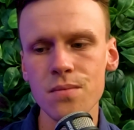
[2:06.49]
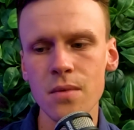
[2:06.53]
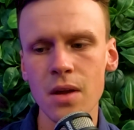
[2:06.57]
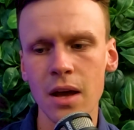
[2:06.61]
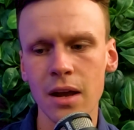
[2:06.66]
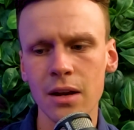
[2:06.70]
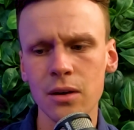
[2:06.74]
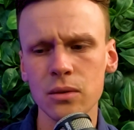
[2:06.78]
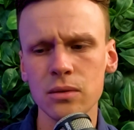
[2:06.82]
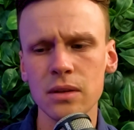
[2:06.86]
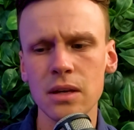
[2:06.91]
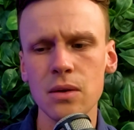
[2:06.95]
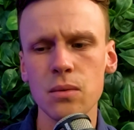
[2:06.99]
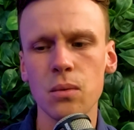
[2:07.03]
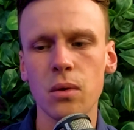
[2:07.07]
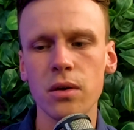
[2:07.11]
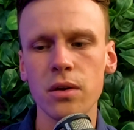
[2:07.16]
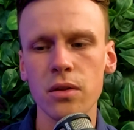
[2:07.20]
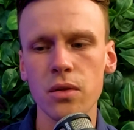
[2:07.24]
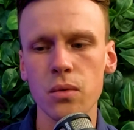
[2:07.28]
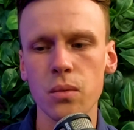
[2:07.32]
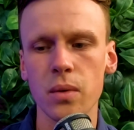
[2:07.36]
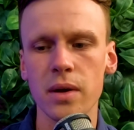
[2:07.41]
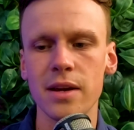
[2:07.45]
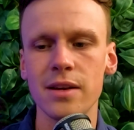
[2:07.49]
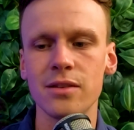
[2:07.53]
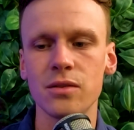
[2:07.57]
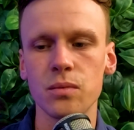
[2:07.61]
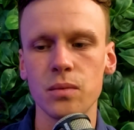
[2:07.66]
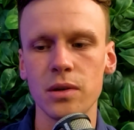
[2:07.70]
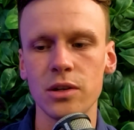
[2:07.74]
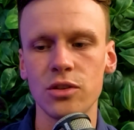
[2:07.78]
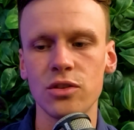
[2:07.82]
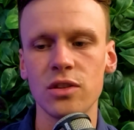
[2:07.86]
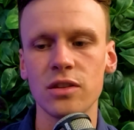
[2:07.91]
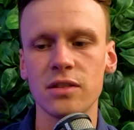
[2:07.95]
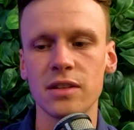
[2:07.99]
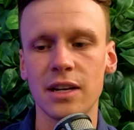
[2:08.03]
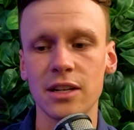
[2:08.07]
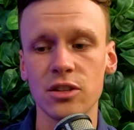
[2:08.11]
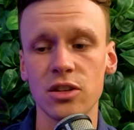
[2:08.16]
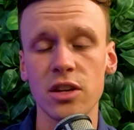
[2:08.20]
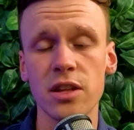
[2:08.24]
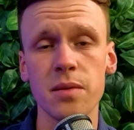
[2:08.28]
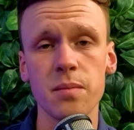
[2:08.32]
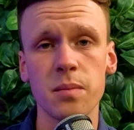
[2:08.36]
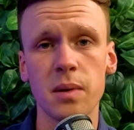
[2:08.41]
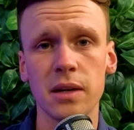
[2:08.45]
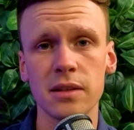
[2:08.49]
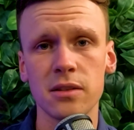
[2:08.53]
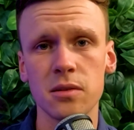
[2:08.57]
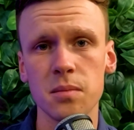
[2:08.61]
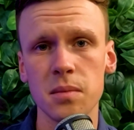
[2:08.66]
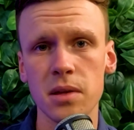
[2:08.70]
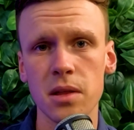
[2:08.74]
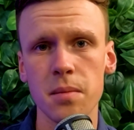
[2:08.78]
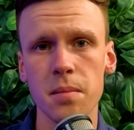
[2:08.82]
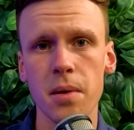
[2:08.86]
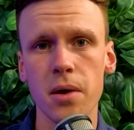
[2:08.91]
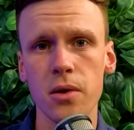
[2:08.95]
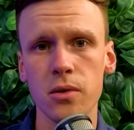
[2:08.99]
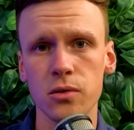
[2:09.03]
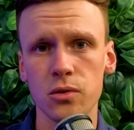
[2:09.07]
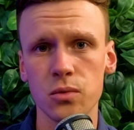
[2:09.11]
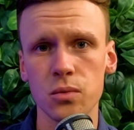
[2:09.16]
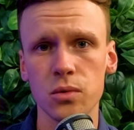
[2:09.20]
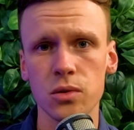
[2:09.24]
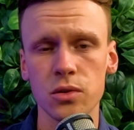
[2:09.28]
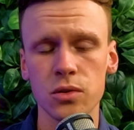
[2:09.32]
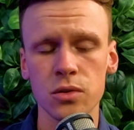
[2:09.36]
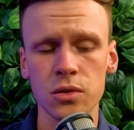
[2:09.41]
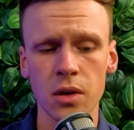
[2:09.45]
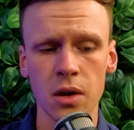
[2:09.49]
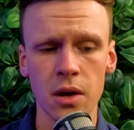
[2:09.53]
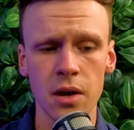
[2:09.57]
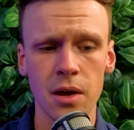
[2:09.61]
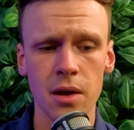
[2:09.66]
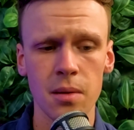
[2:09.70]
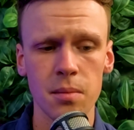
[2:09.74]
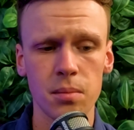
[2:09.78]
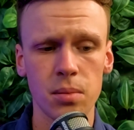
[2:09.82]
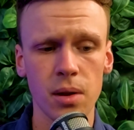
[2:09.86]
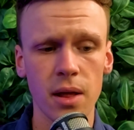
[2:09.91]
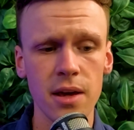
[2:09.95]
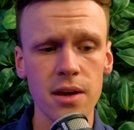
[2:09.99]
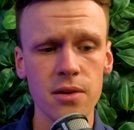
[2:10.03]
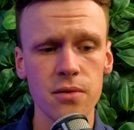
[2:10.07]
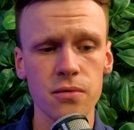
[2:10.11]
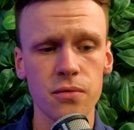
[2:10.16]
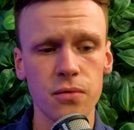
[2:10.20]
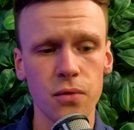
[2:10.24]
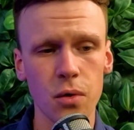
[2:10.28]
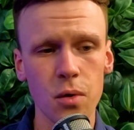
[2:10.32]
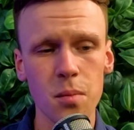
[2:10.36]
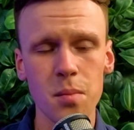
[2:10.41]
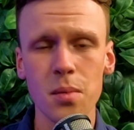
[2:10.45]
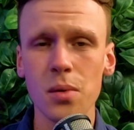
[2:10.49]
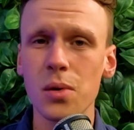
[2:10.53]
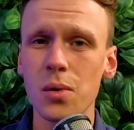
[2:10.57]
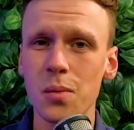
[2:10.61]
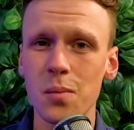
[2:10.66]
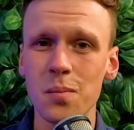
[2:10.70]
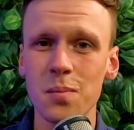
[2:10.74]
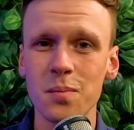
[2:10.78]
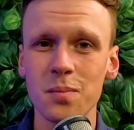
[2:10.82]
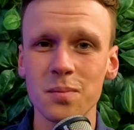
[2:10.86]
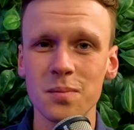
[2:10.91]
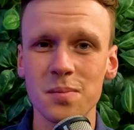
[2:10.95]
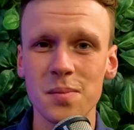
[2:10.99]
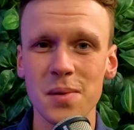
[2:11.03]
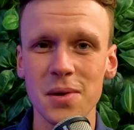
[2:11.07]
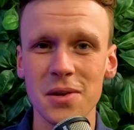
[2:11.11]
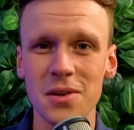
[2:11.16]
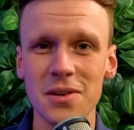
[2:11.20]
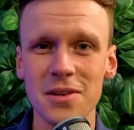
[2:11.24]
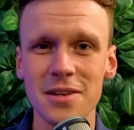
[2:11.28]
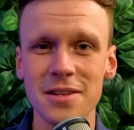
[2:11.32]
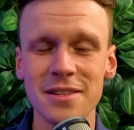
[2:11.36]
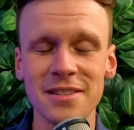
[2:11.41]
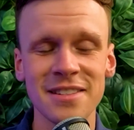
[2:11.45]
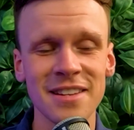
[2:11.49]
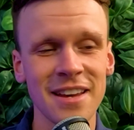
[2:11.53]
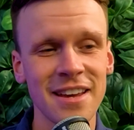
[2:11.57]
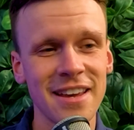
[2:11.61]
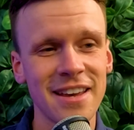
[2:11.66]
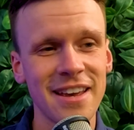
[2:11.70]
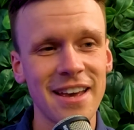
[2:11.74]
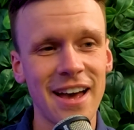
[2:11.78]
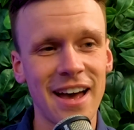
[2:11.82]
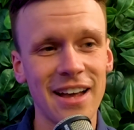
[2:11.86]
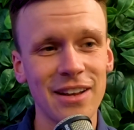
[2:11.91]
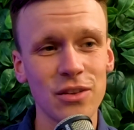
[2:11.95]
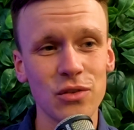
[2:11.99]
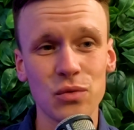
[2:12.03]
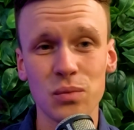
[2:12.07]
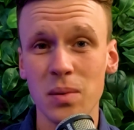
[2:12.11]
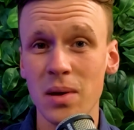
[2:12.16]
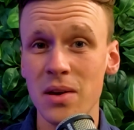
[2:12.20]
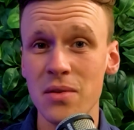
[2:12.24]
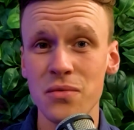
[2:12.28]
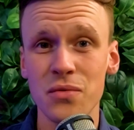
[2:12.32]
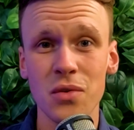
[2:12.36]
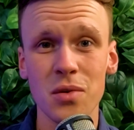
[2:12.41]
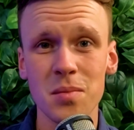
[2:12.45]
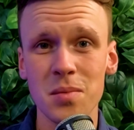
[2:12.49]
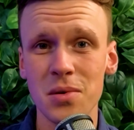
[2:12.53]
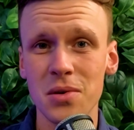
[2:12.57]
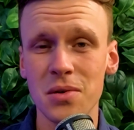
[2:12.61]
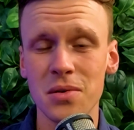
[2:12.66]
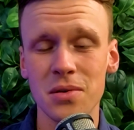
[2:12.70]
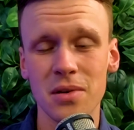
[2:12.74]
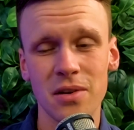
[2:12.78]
And I would say one of the ways in which this actually impacted me the most was playing football, because I love playing football.